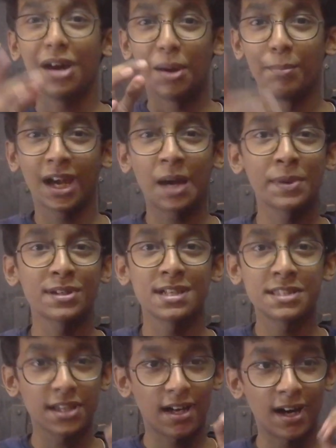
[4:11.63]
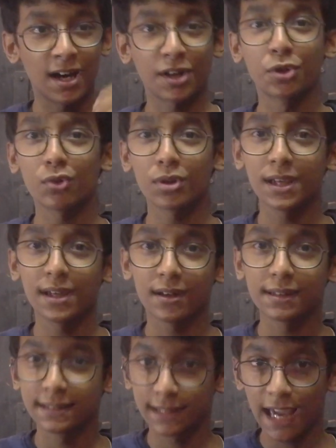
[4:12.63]
megapixels are truly
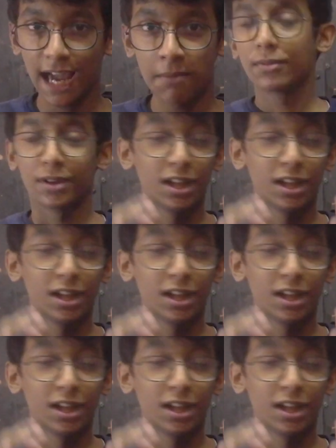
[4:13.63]
a scam.